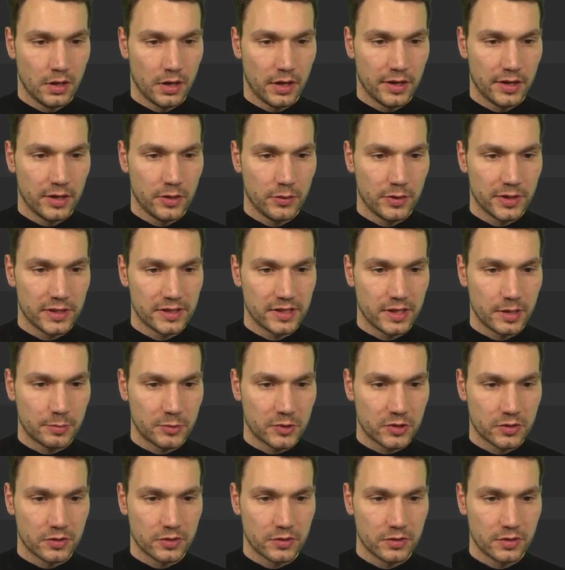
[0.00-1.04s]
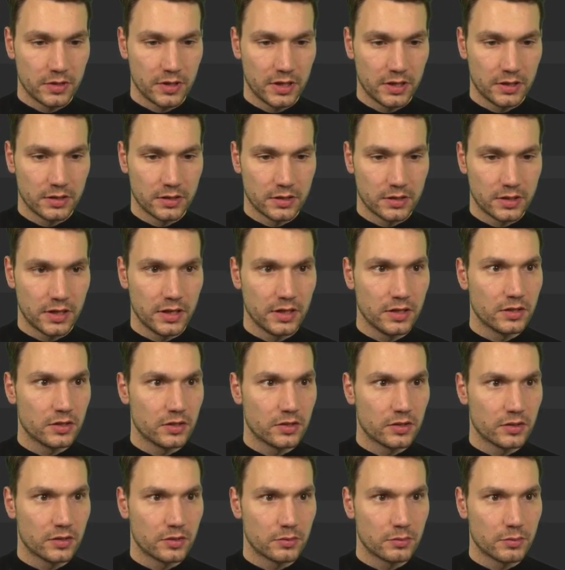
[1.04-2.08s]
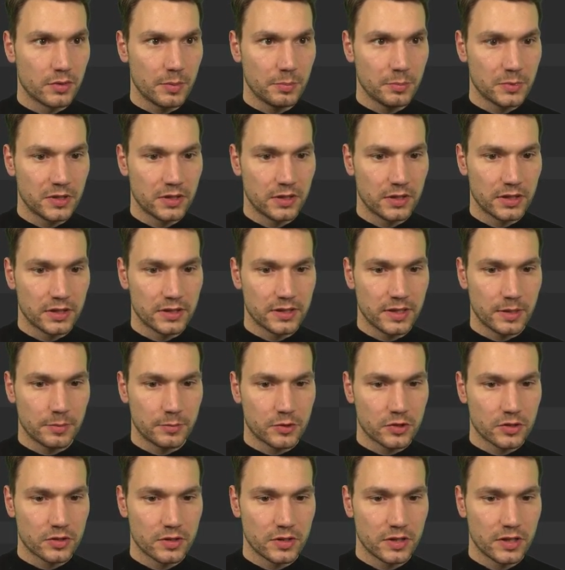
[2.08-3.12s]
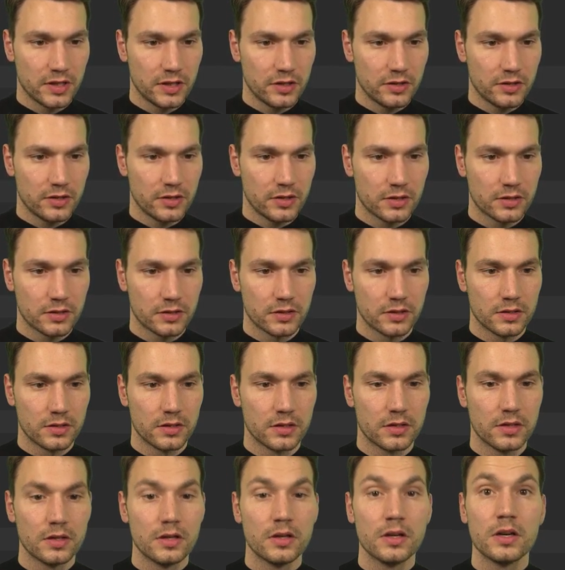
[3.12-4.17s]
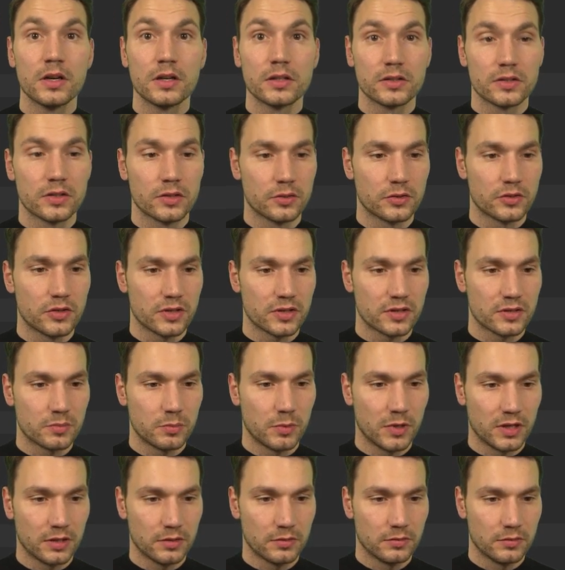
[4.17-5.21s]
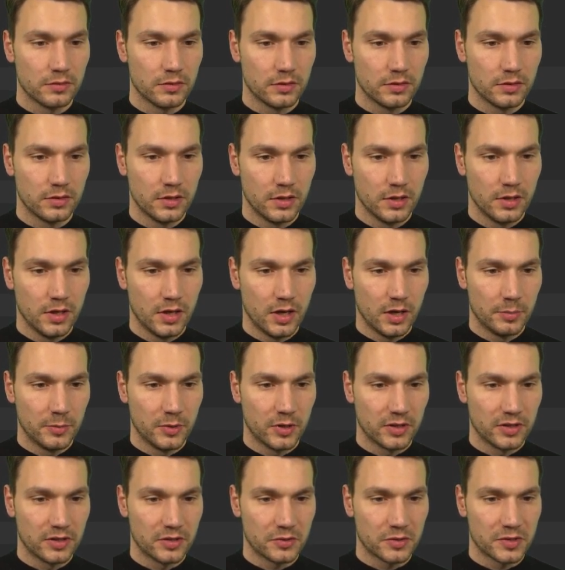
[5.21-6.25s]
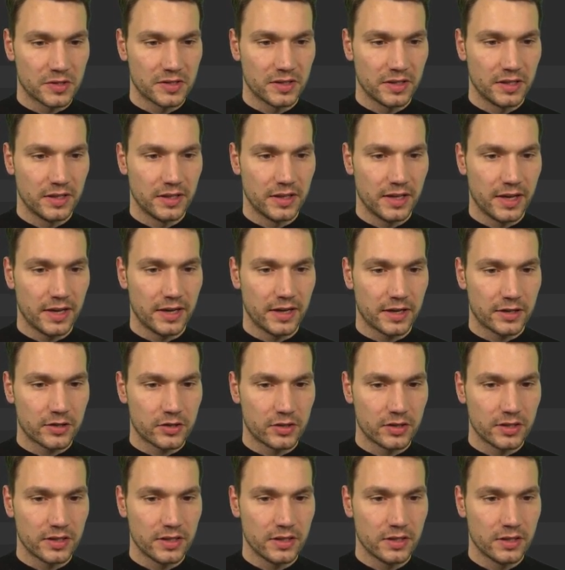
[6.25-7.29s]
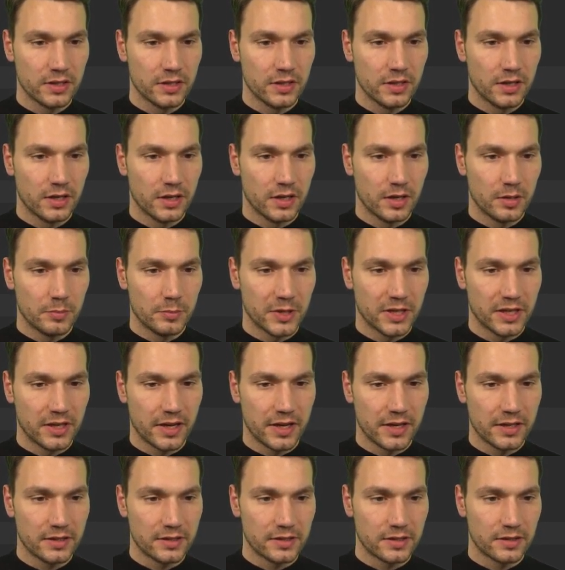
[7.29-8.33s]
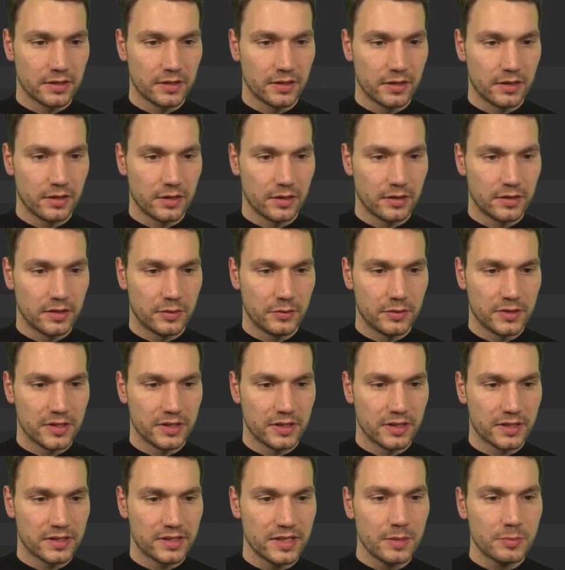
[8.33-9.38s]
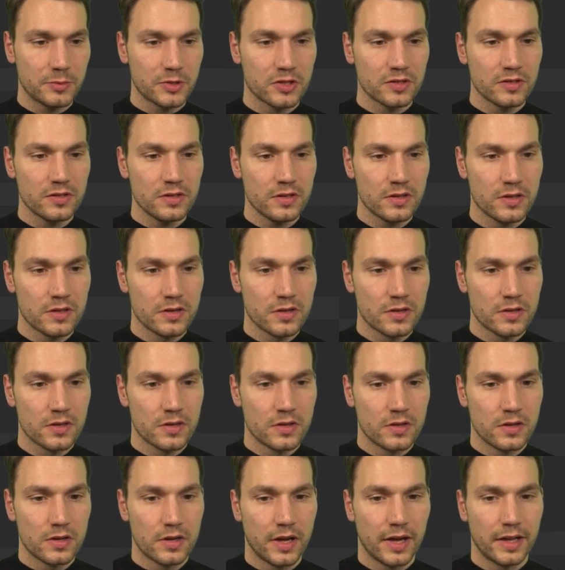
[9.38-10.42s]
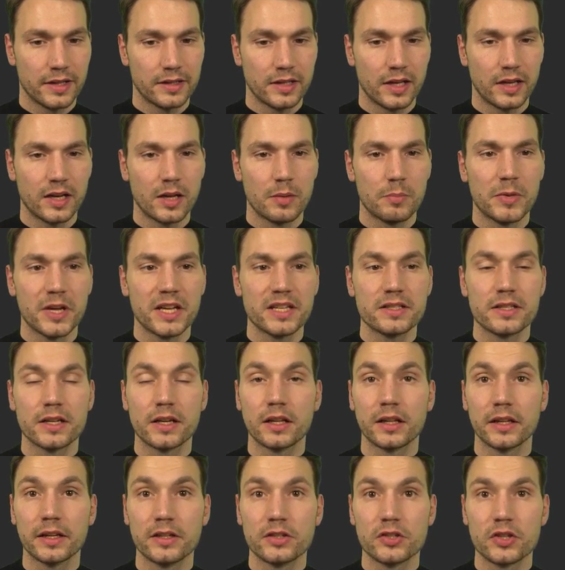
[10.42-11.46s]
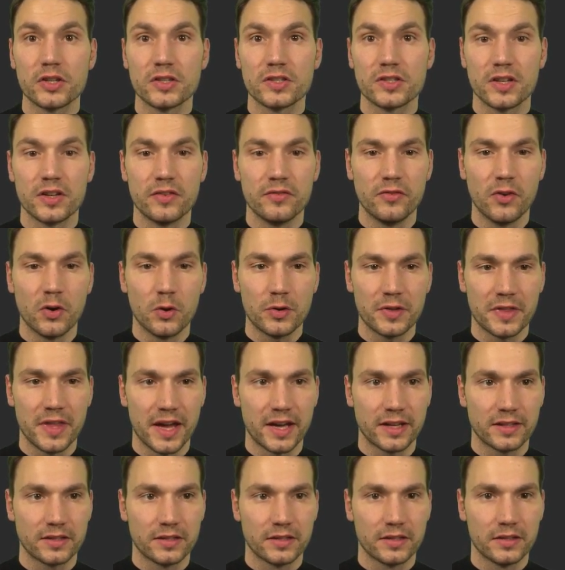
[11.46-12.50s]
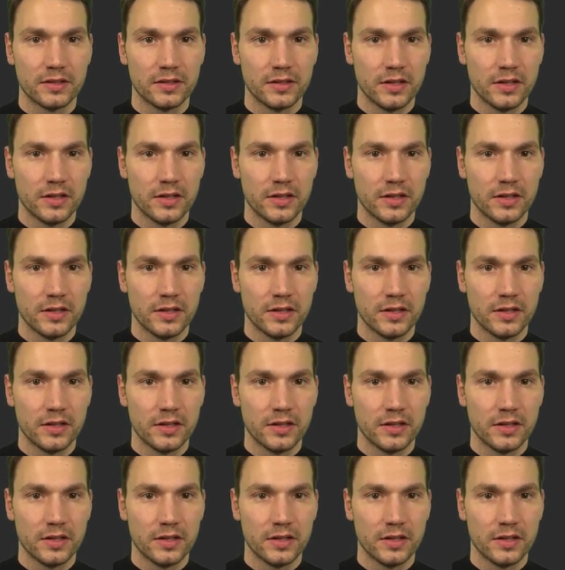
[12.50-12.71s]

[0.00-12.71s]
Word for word: IO exception and interrupted exception here. So just, well, I'm not interested in that actually, um, in case uh, there is an exception. And then I basically just invoke that.